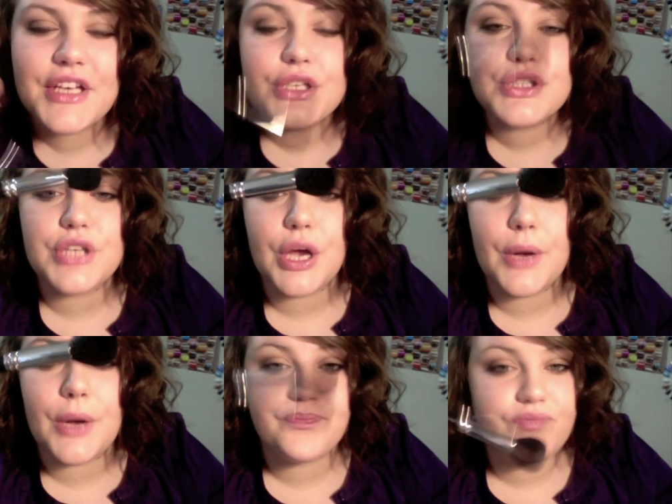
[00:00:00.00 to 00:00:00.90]

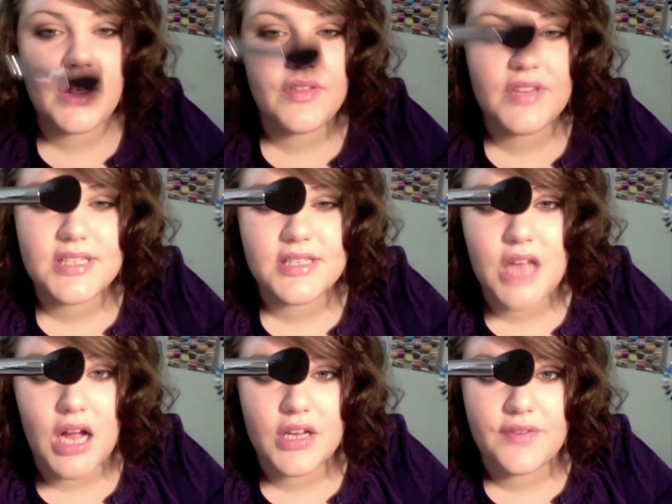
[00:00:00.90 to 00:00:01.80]
so this is
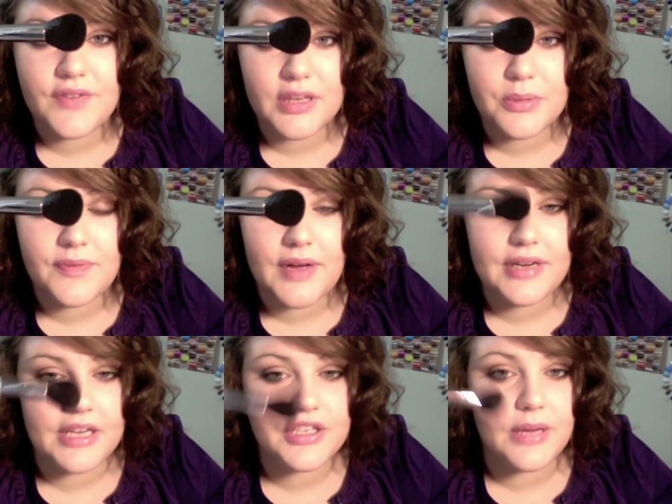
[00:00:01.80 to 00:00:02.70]
not good for liquid
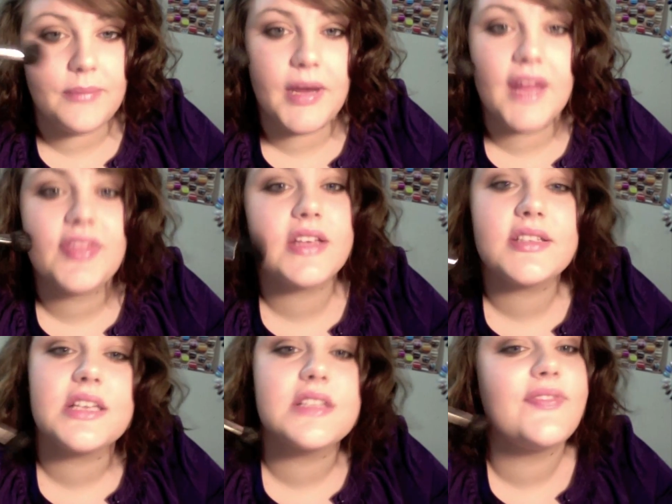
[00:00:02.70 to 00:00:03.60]
foundation, but this
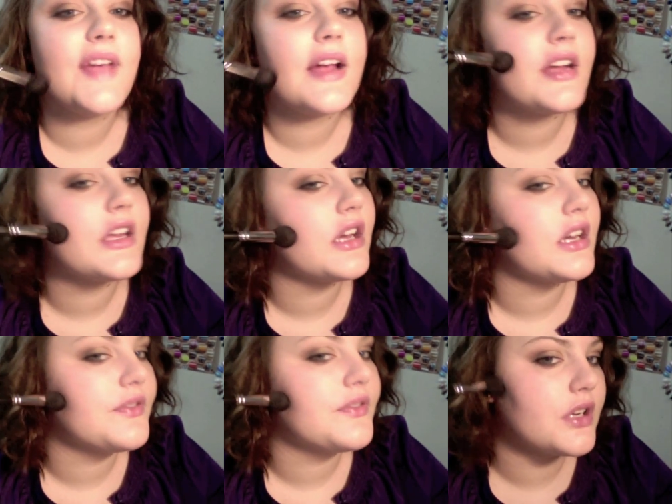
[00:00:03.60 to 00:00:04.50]
is very
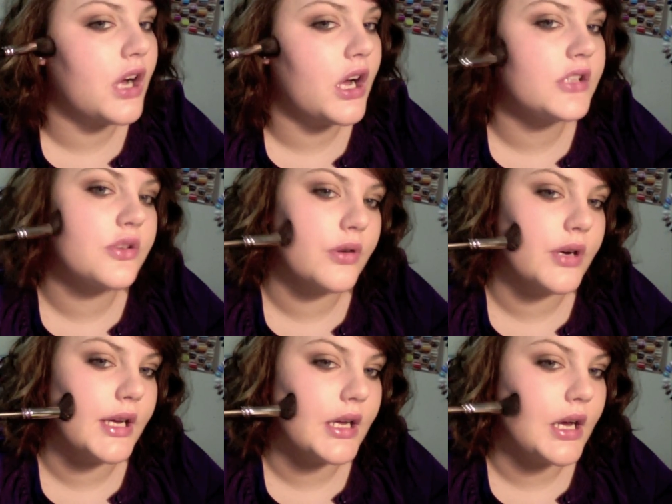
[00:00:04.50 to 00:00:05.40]
good for
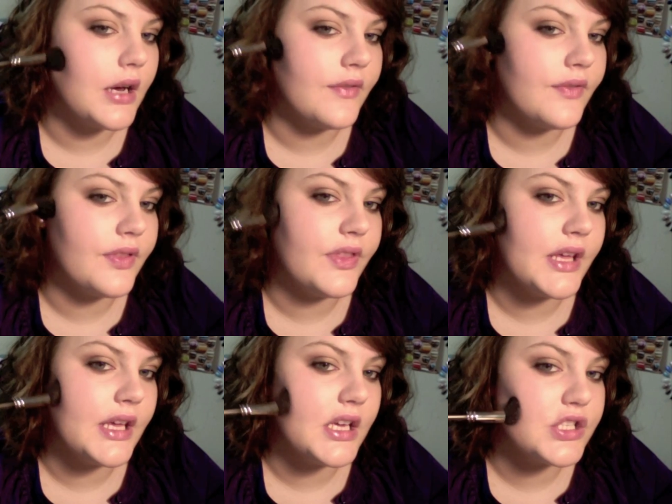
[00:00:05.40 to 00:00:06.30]
contouring of
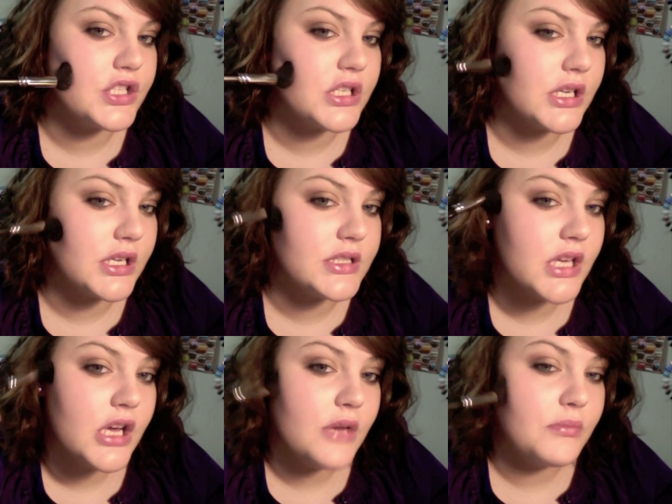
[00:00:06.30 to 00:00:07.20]
the cheeks.
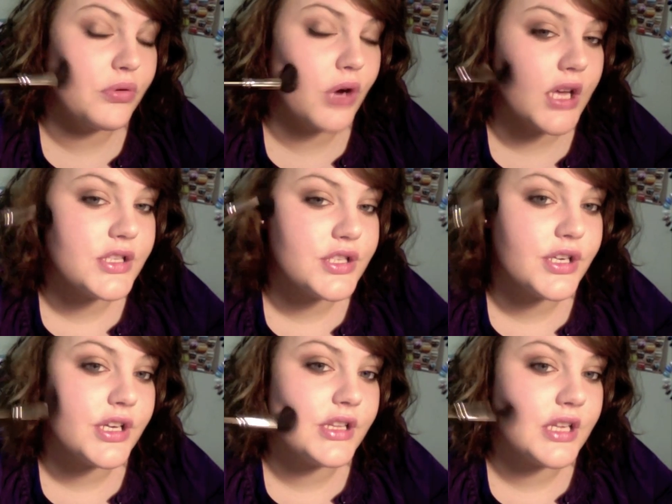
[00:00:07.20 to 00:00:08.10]

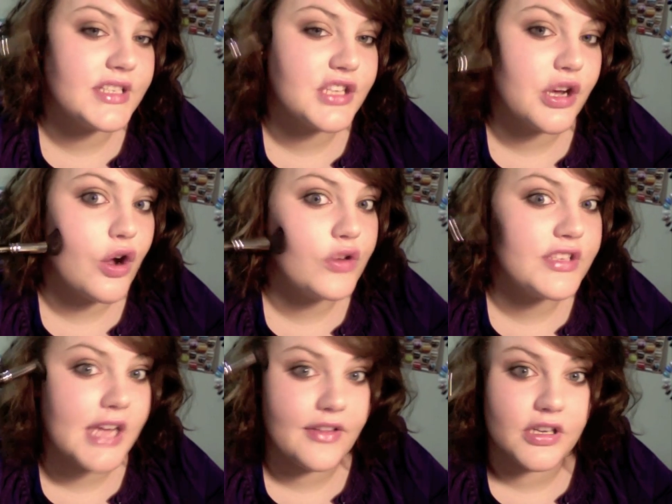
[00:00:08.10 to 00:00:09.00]
Bronzer and this go
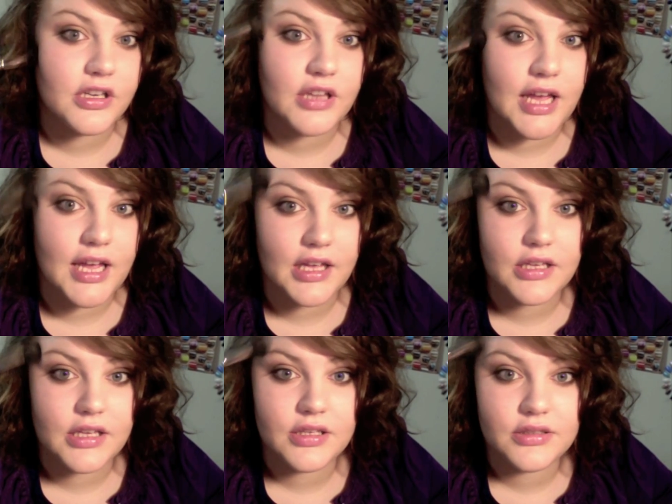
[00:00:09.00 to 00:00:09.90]
together
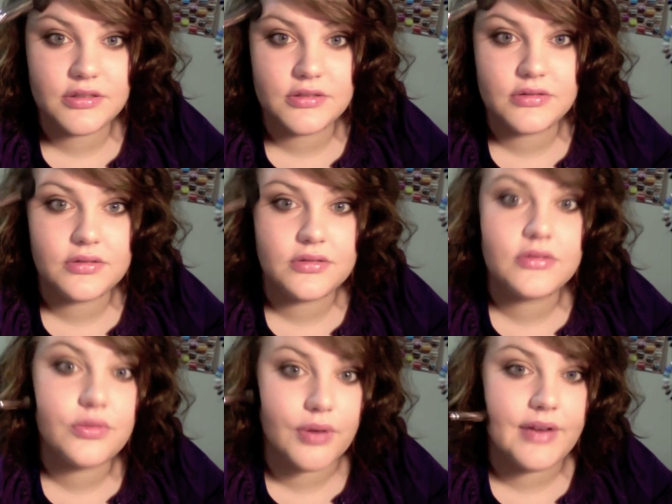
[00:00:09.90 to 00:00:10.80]
like
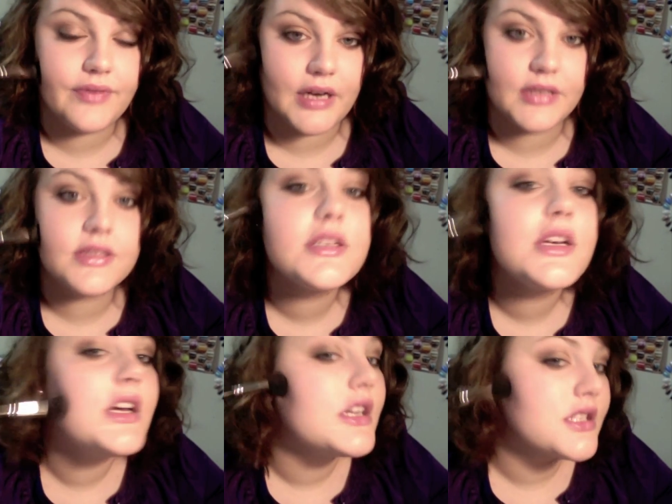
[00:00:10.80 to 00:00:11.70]
great friends.
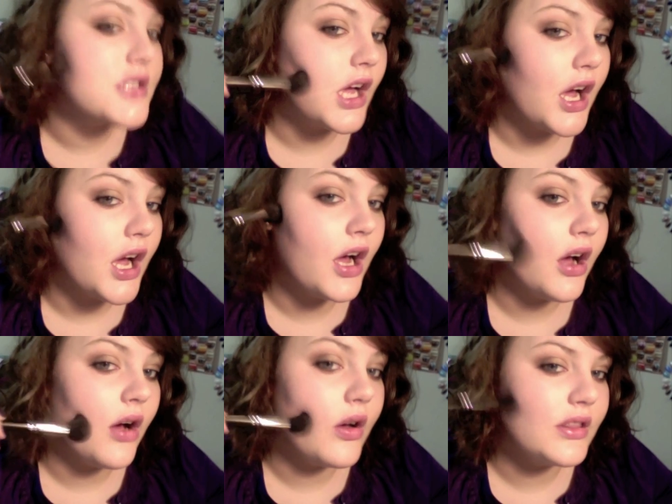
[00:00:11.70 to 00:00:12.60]

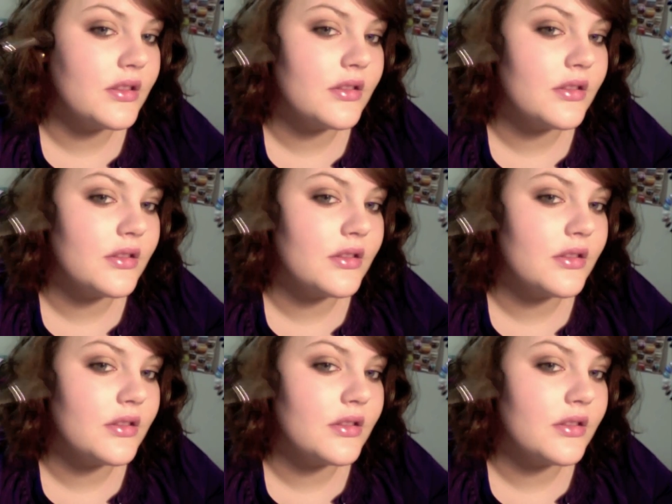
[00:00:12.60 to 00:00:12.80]
So